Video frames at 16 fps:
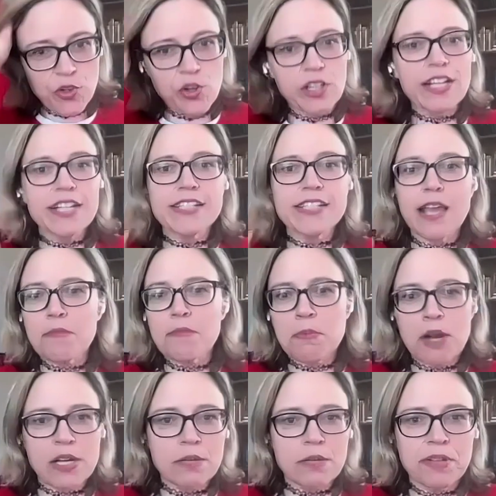or let's say I'm a
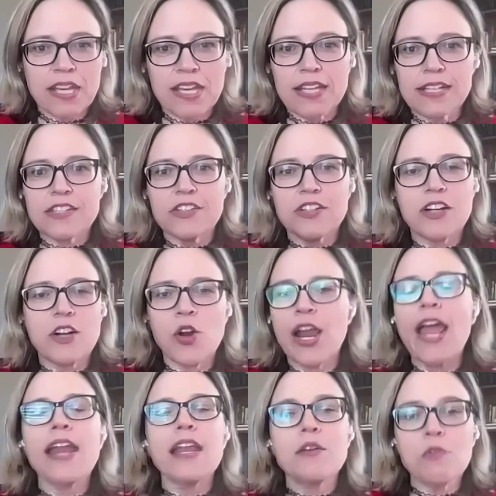marketplace,
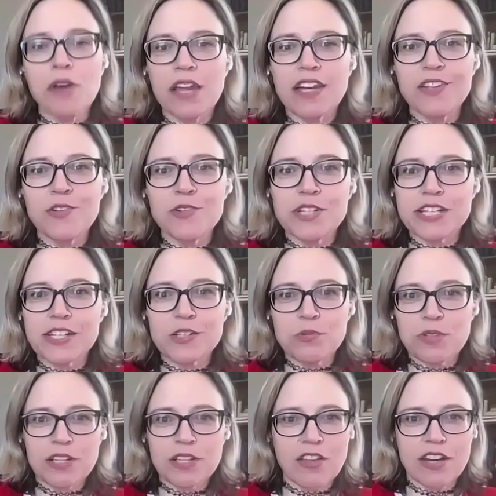or anyone who
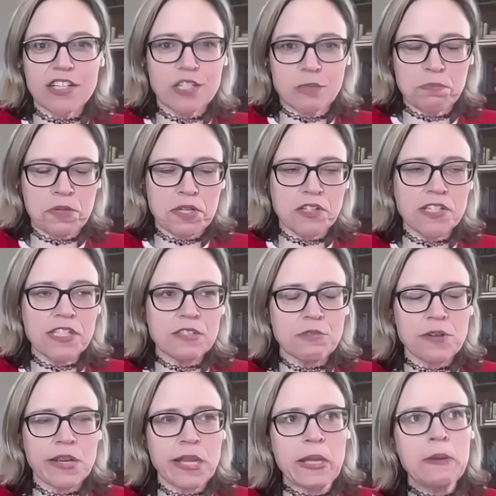deals with a lot of shippers,
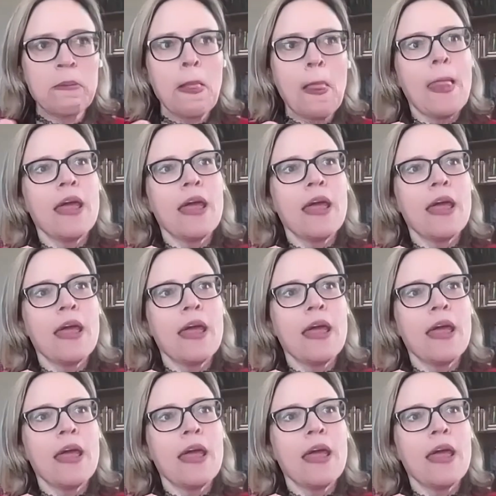right?